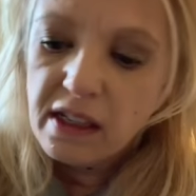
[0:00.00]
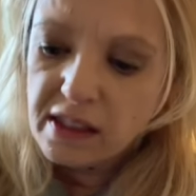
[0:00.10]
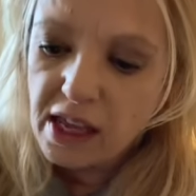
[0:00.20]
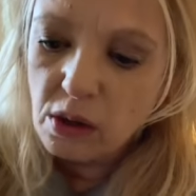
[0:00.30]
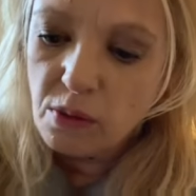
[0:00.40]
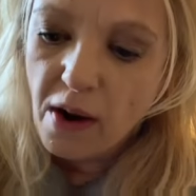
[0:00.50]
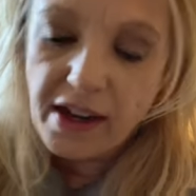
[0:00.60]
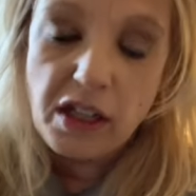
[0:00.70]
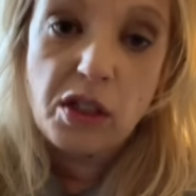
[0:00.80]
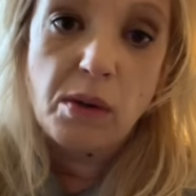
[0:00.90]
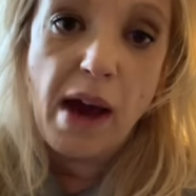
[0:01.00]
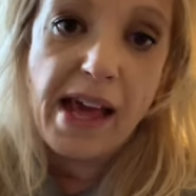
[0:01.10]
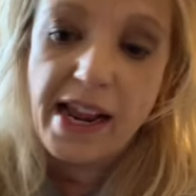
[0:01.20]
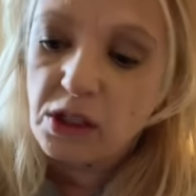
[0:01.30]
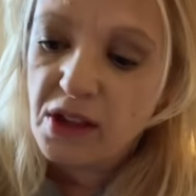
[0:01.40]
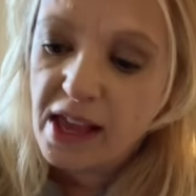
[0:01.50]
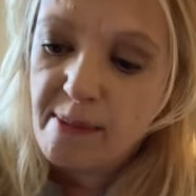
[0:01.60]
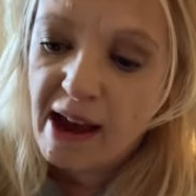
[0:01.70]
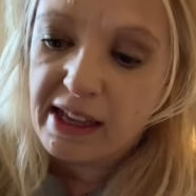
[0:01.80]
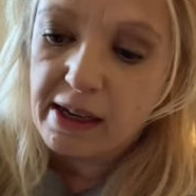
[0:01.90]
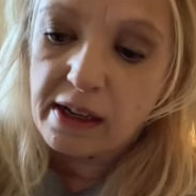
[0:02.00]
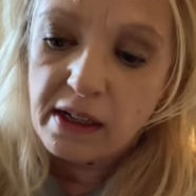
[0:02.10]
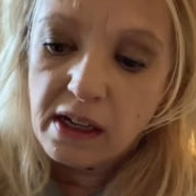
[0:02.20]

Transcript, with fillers: that you'd run into at a Santa Monica